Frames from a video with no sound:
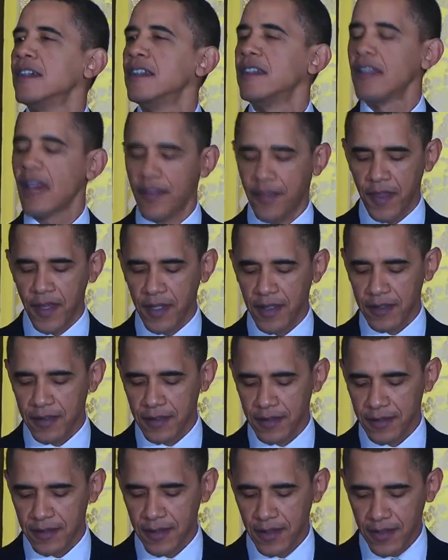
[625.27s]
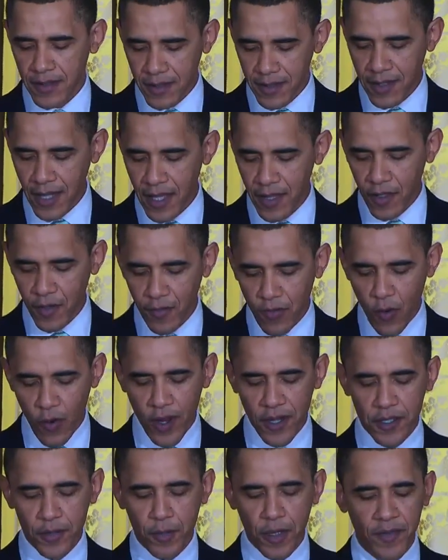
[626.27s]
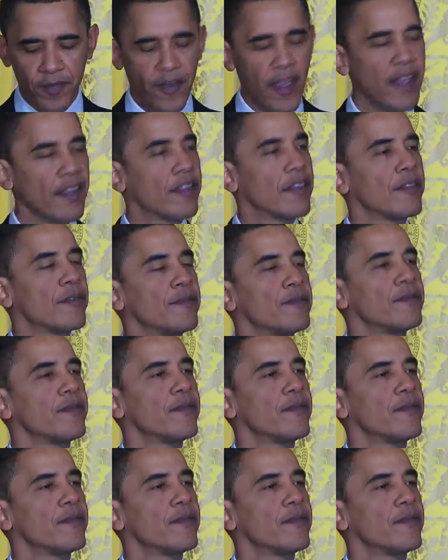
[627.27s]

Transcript: nothing to sustain their voyage but faith.